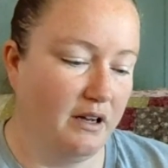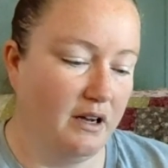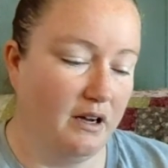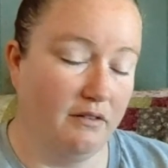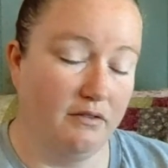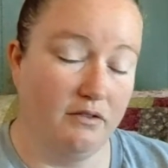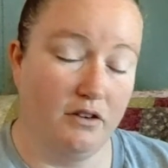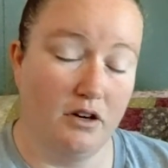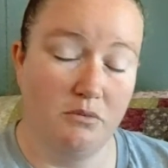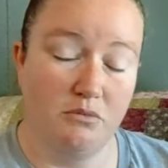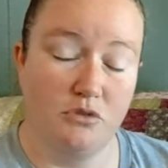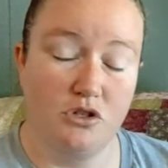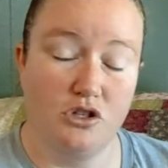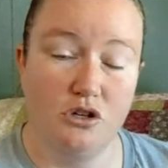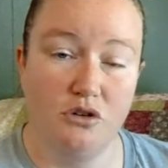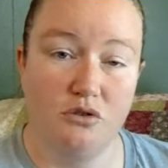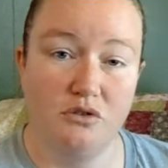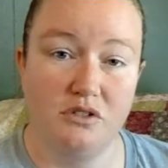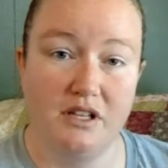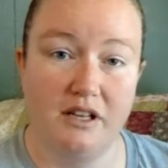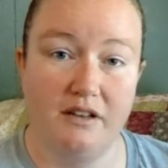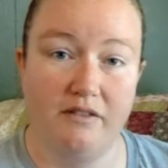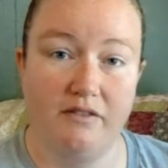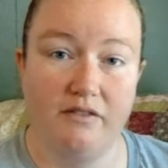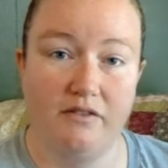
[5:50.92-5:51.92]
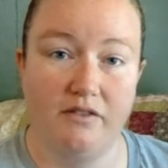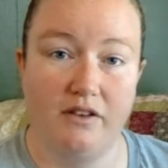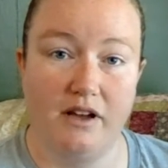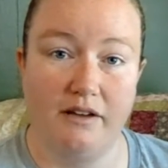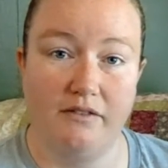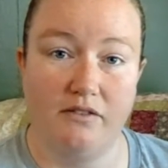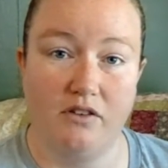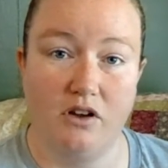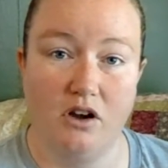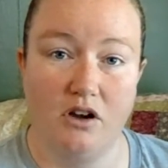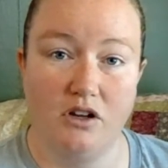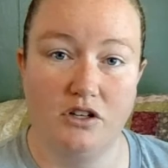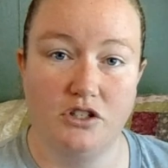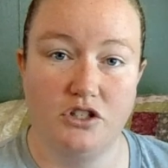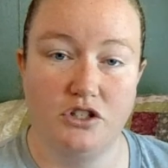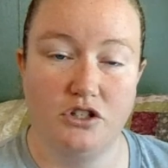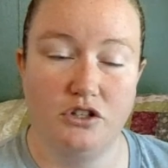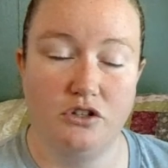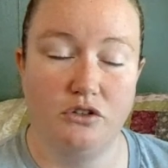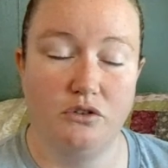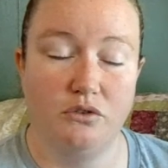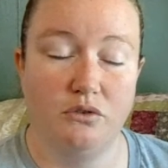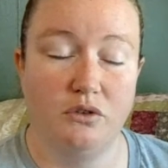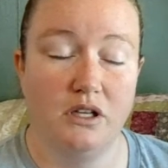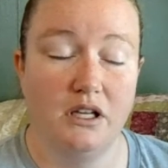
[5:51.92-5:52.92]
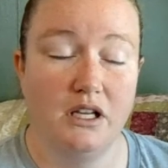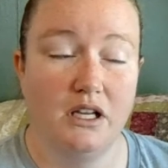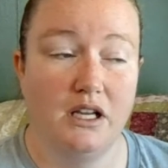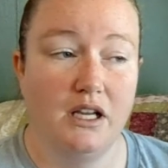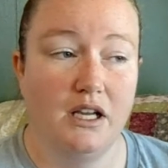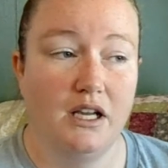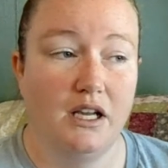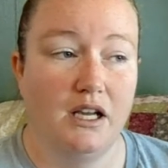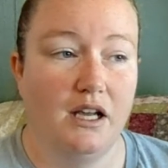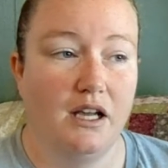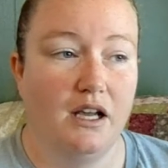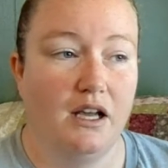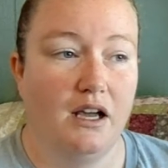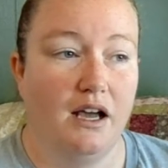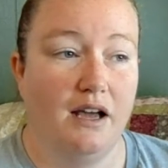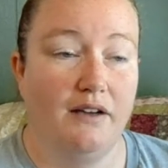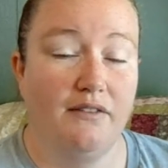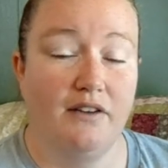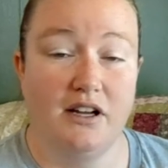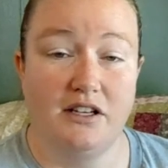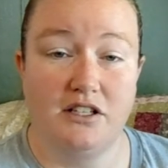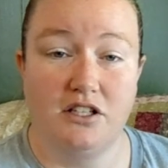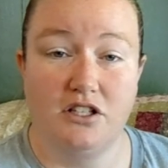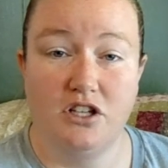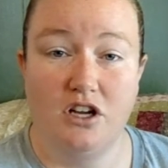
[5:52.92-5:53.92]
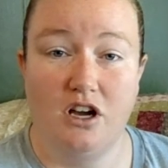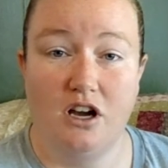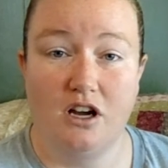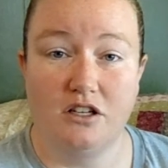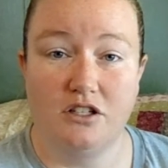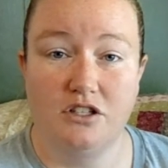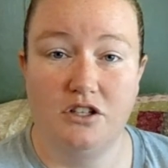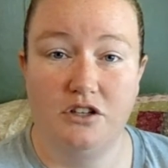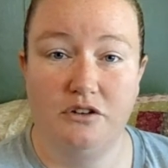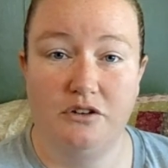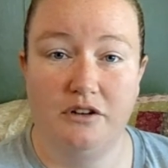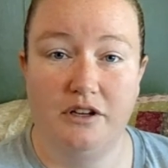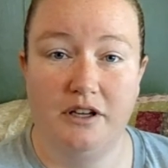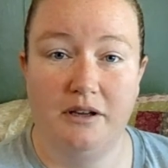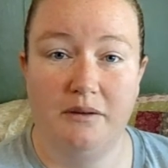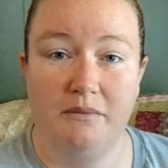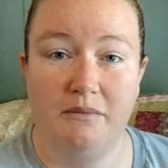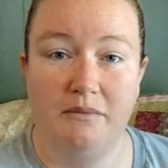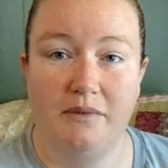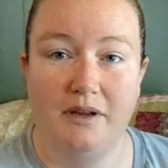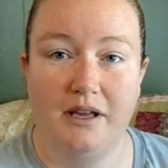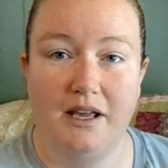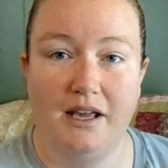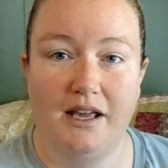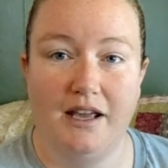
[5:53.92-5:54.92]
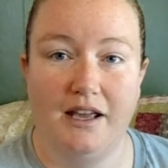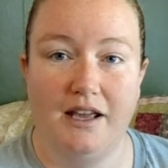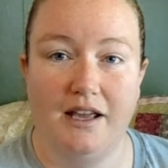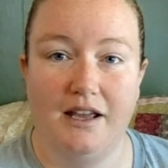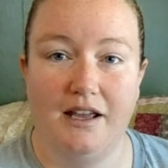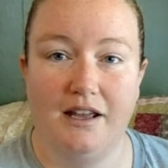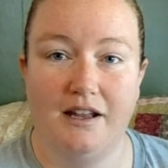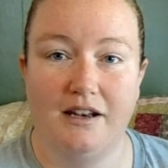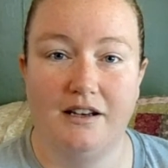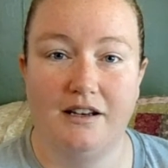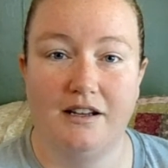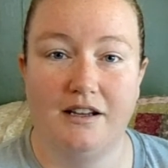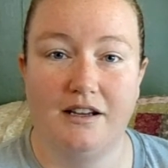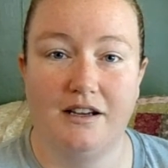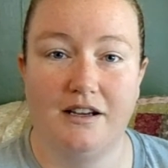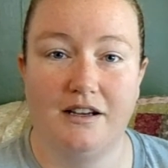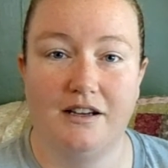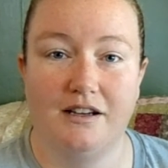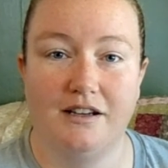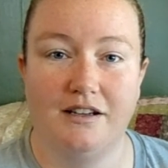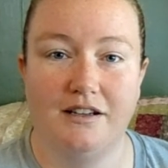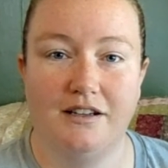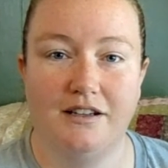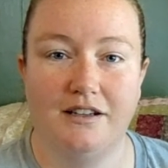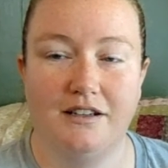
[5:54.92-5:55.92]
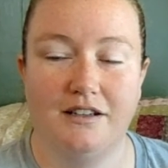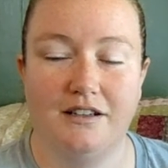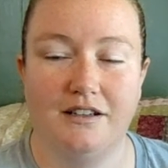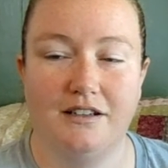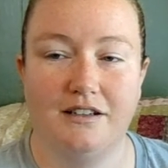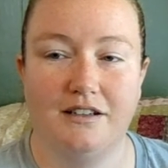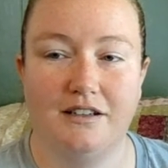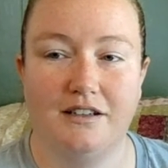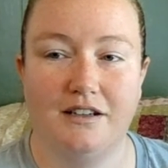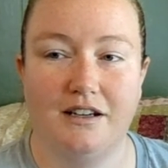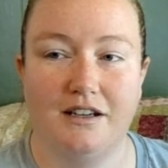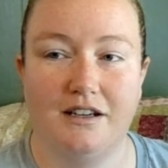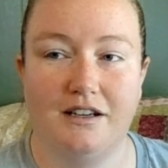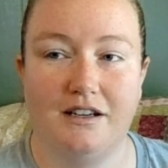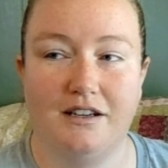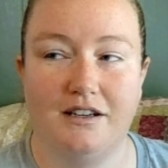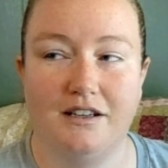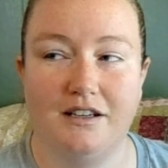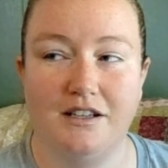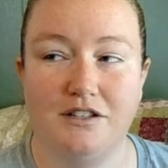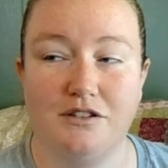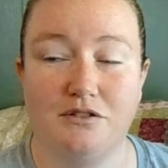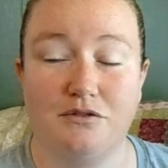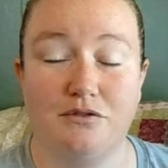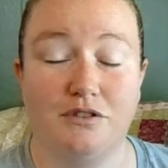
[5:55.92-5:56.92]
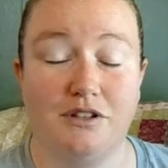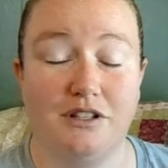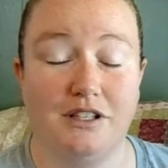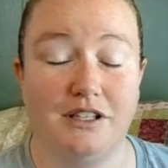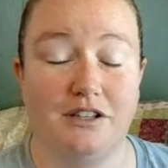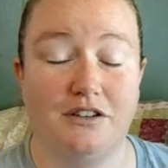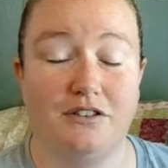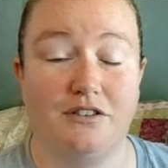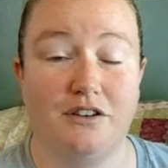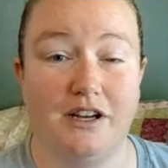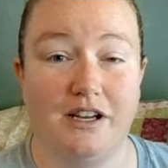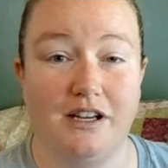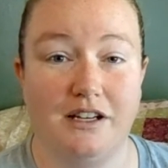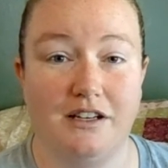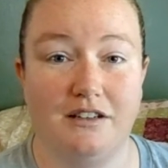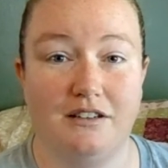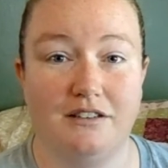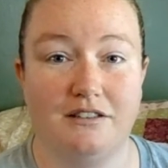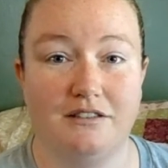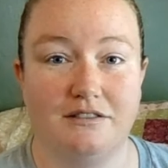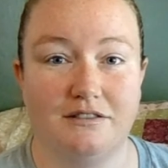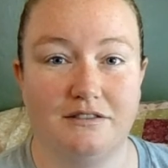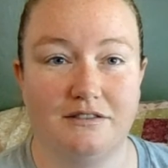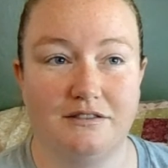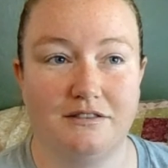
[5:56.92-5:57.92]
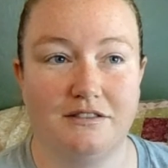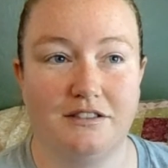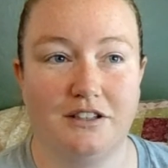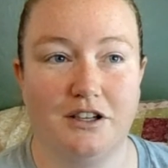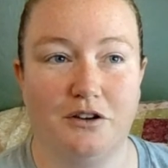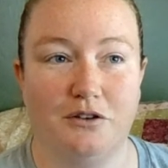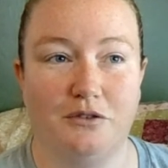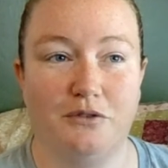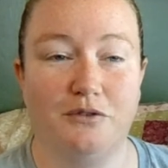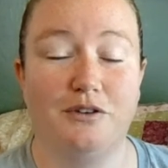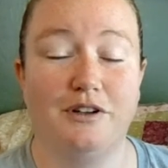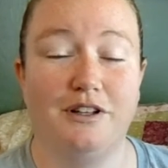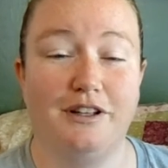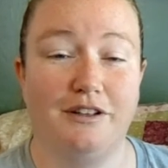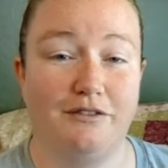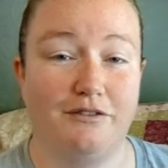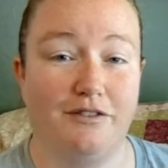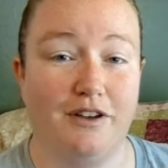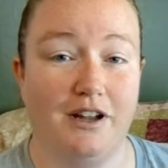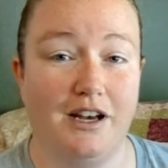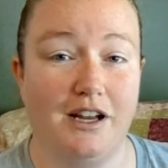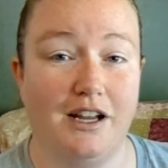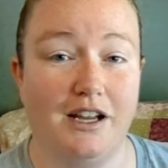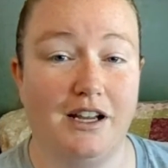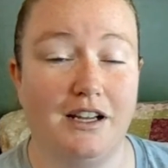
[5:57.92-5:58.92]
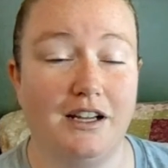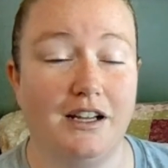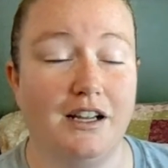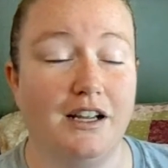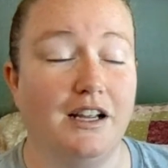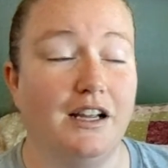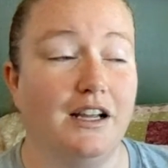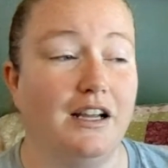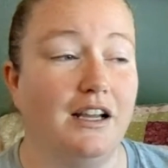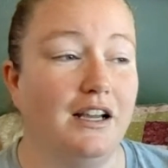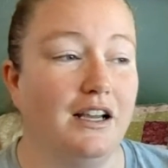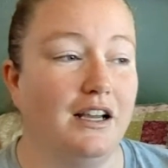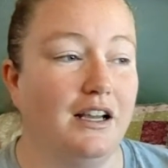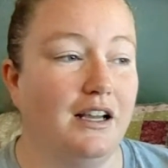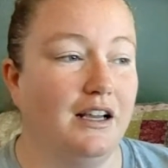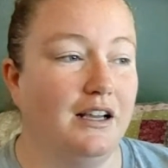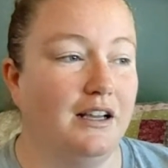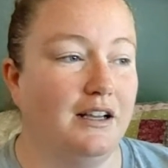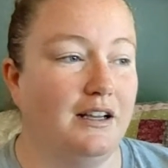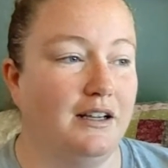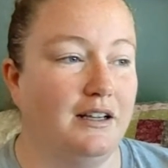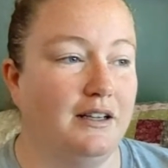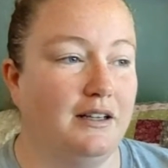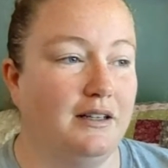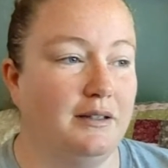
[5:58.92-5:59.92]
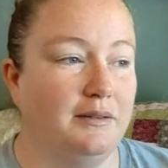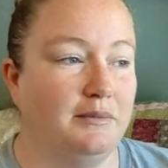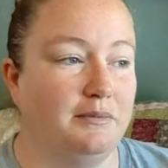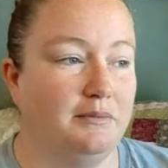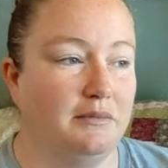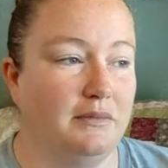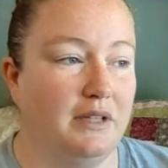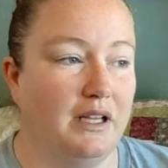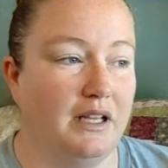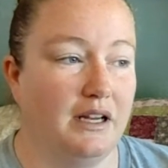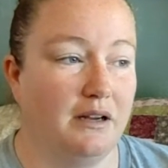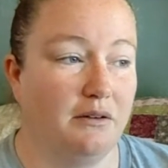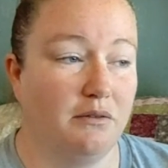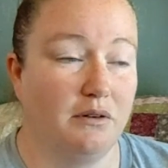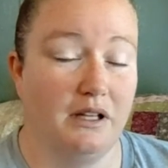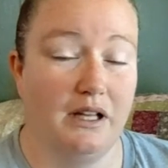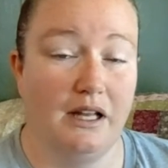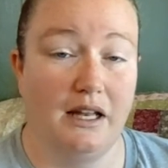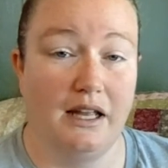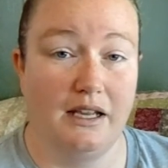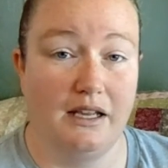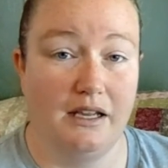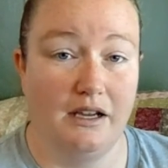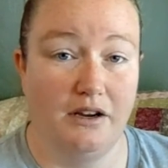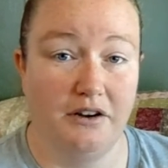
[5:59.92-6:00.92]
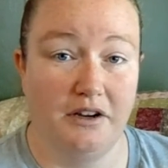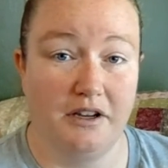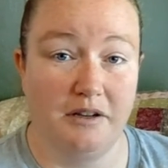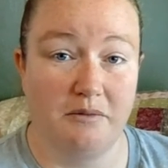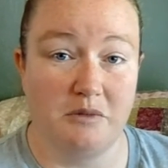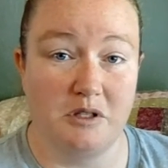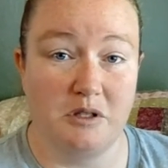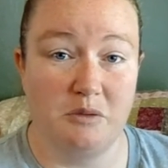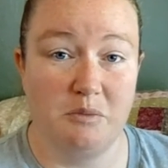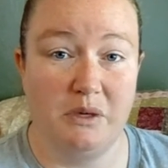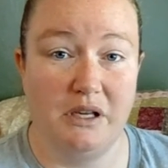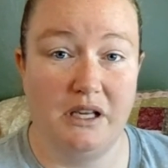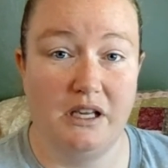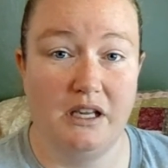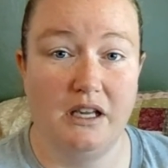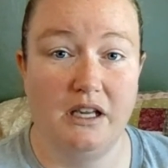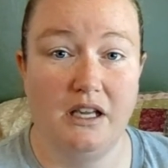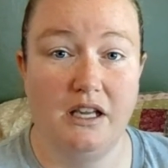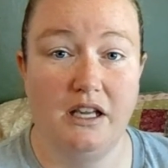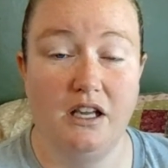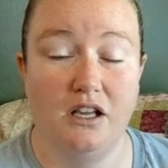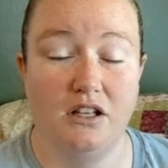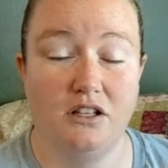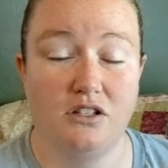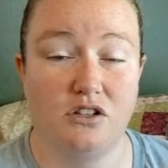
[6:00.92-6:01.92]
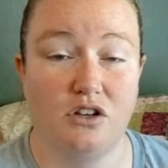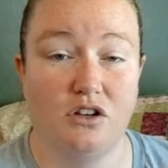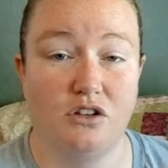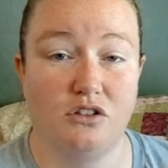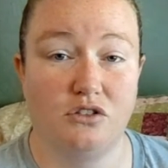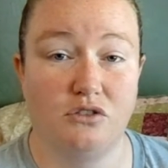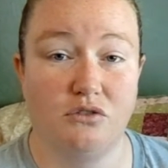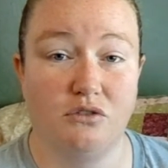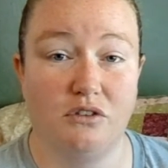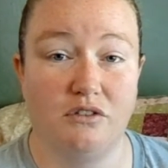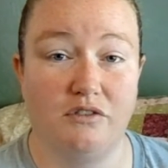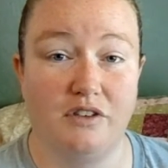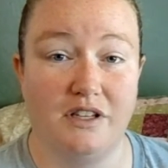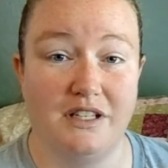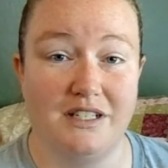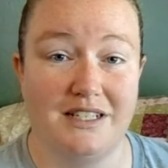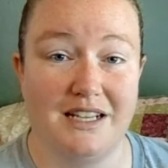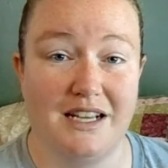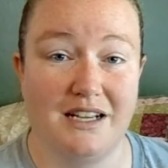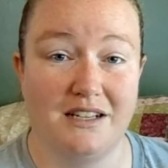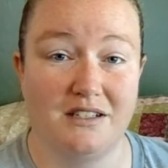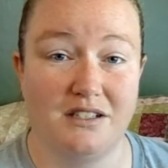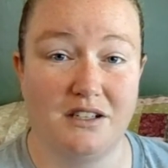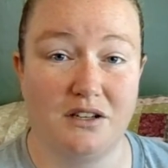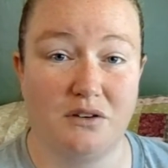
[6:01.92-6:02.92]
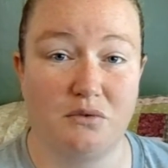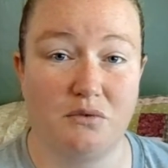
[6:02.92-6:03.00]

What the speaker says: farm shows I've gone to. I've got to talk to him, and he's a really great, really funny, and I really like hearing him speak. He is also a fantastic